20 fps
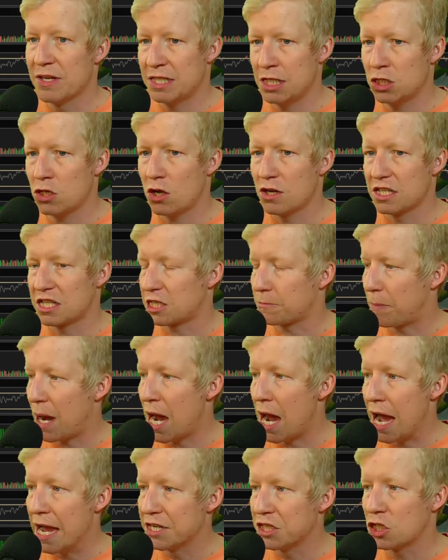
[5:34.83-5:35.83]
This is on
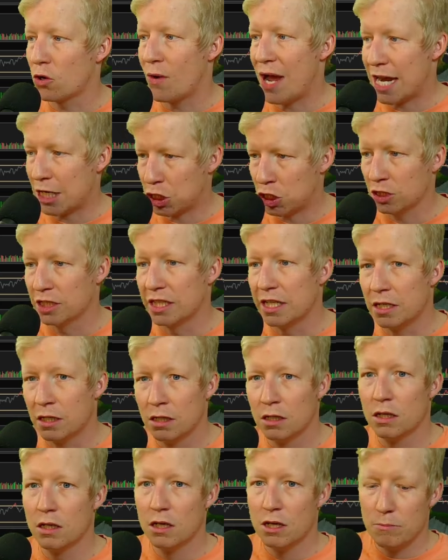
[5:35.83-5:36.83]
SPY. So, actually,
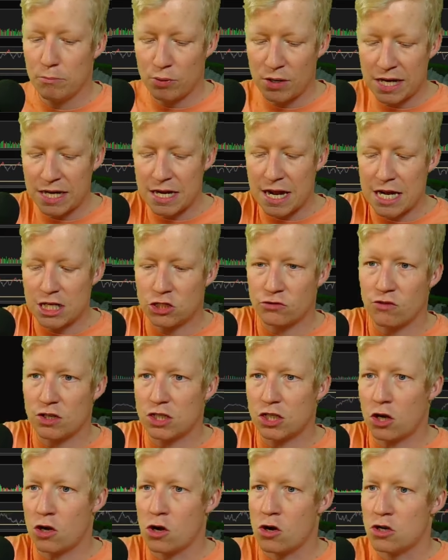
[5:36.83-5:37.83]
pretty nice
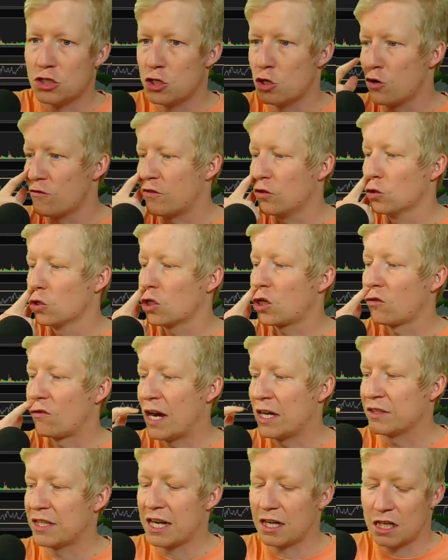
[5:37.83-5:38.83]
returns. You know, if you look
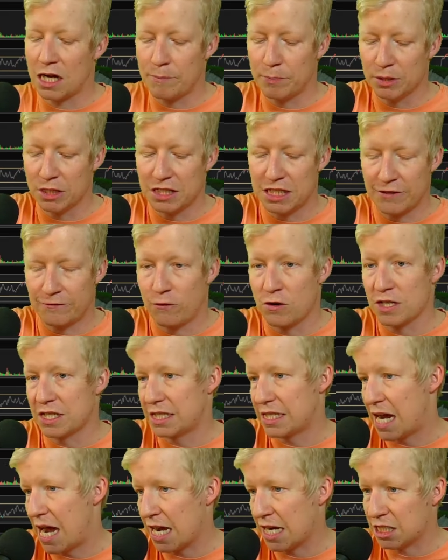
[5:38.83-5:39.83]
around at a couple of different
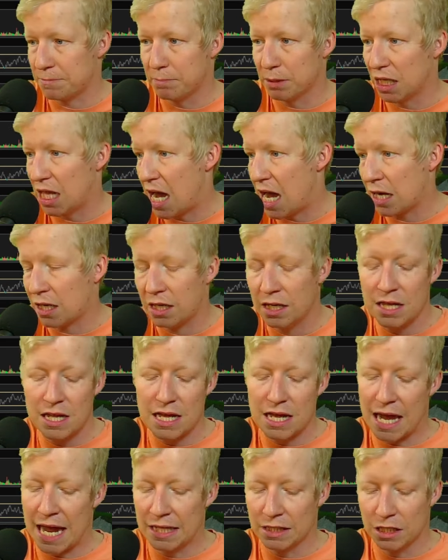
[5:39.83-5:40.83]
stocks, Block,
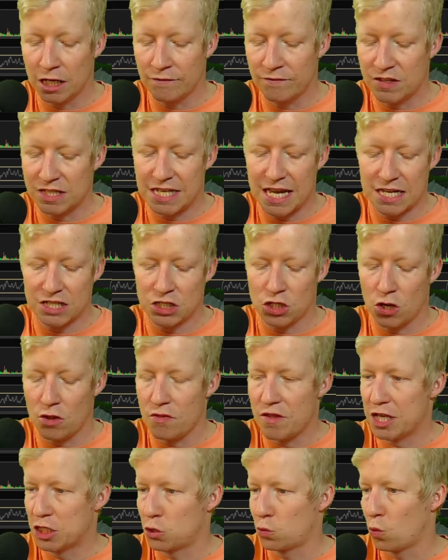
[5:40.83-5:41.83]
I love the test
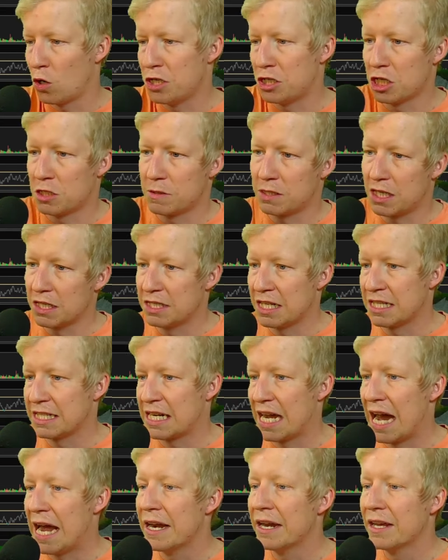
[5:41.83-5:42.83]
on this one just because it's
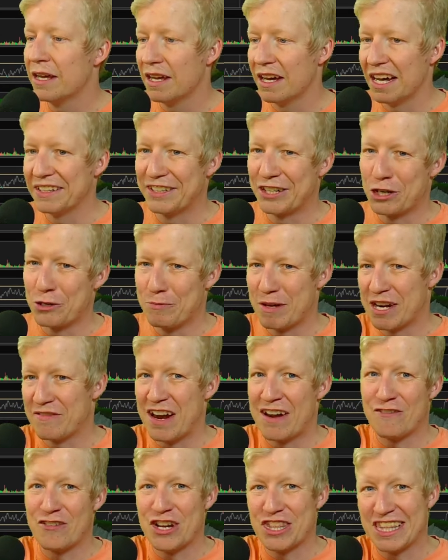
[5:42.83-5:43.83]
got a little bit
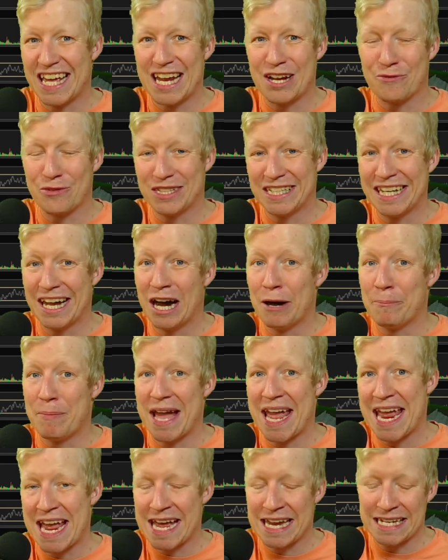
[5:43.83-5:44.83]
of everything with the up
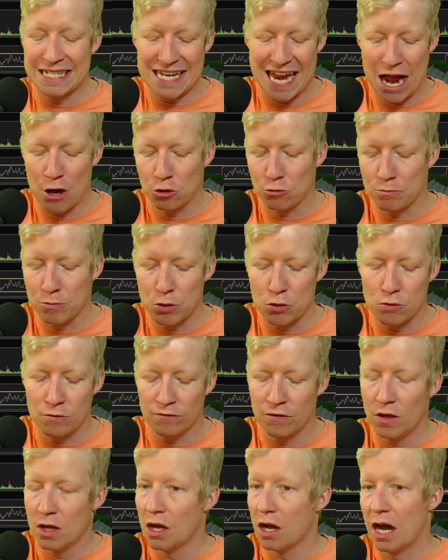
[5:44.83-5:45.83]
and down
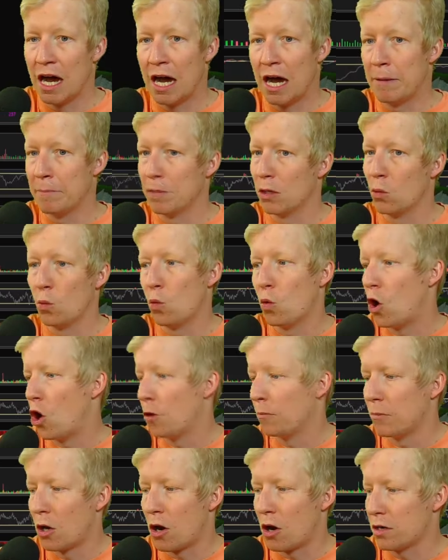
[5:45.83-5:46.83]
move. Um,
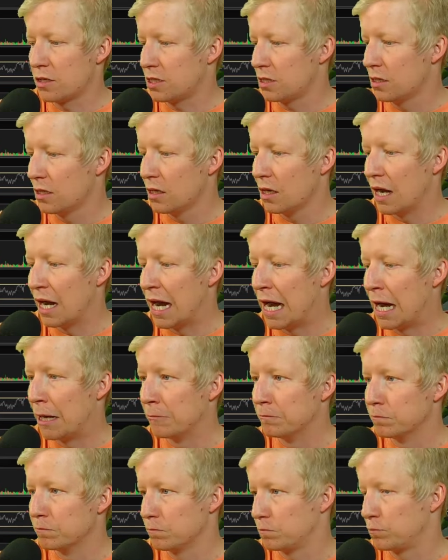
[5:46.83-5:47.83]
Walmart,
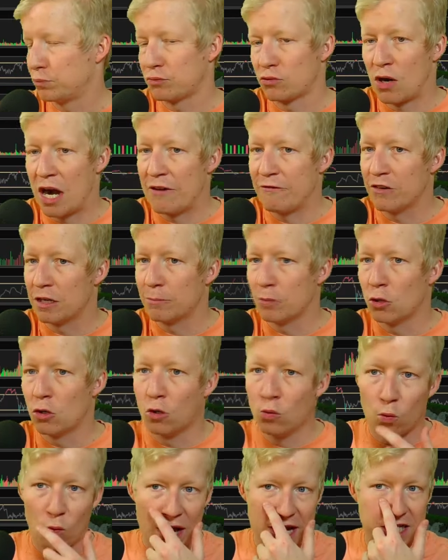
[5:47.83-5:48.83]
um,
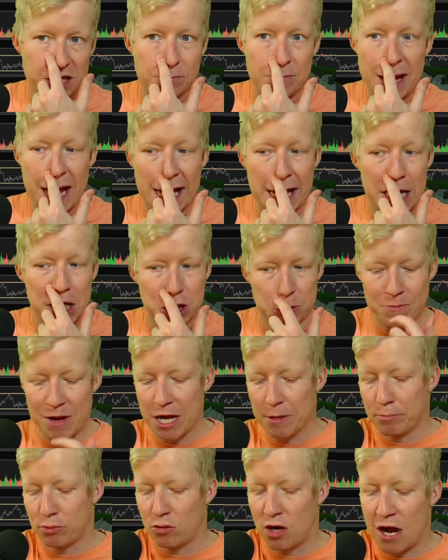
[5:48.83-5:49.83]
profitable waste
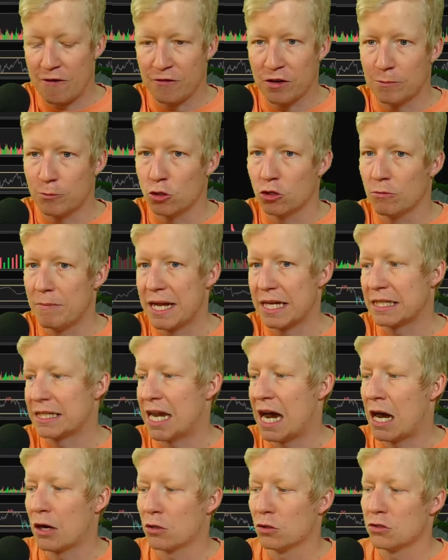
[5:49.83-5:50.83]
management, profitable
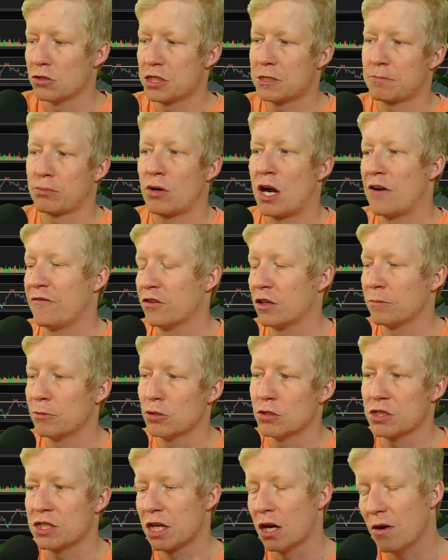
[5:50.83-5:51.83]
McDonald's,
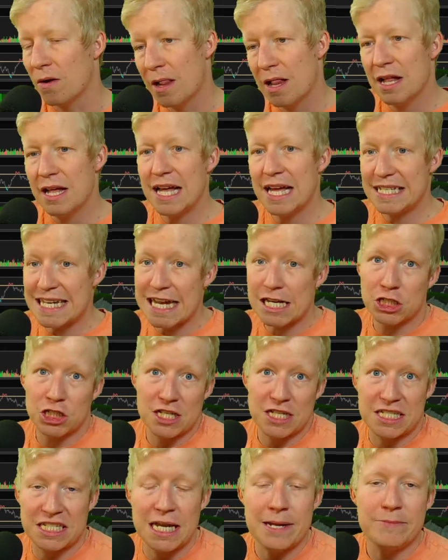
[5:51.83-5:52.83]
profitable. So it
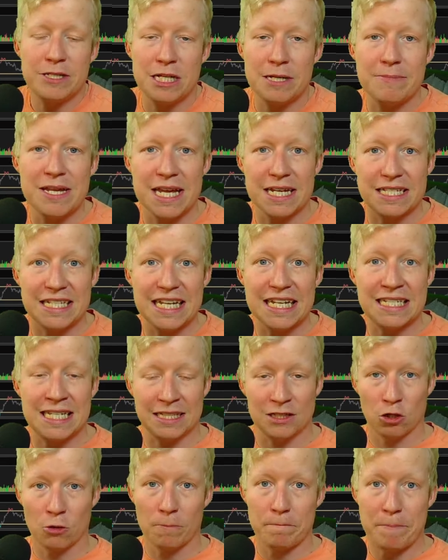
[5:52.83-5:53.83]
actually seems to be a
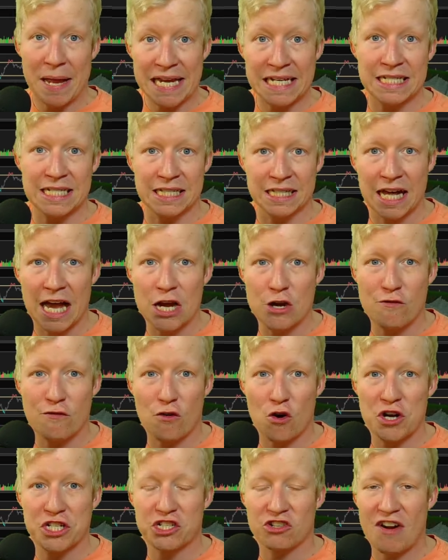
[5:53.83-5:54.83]
decent little baseline
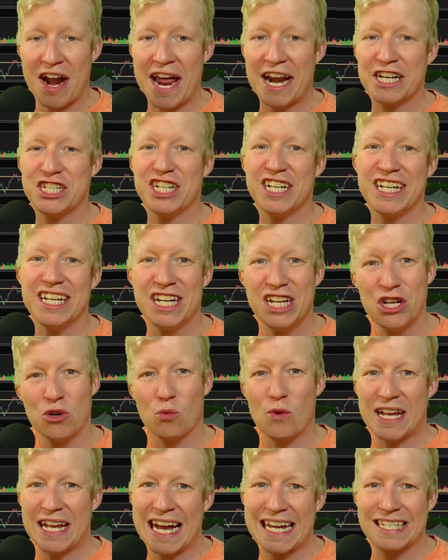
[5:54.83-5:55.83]
for a strategy.
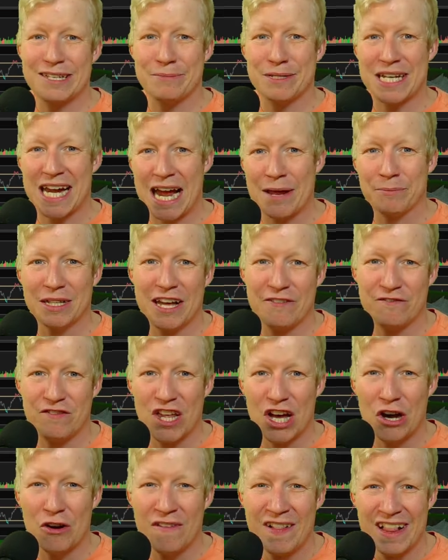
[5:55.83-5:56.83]
We got some time left
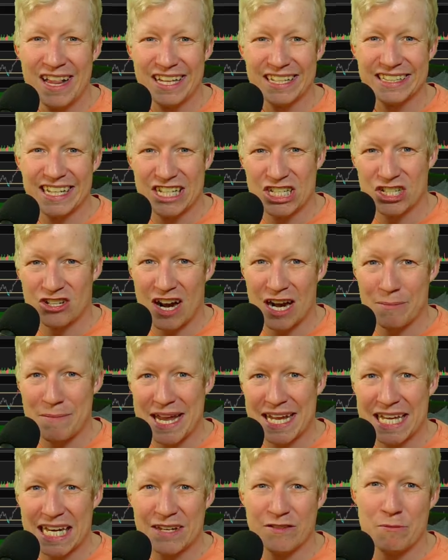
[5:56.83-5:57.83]
though. Let's try to
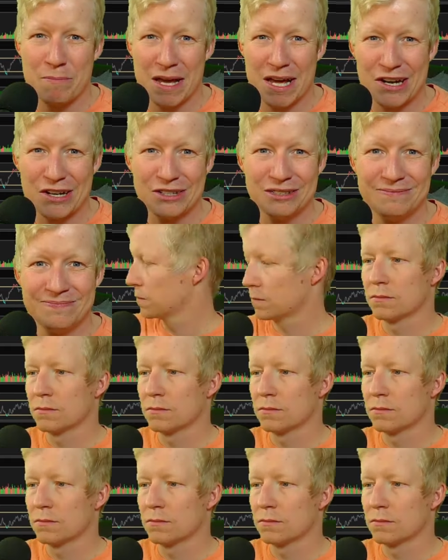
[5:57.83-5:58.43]
make it even better.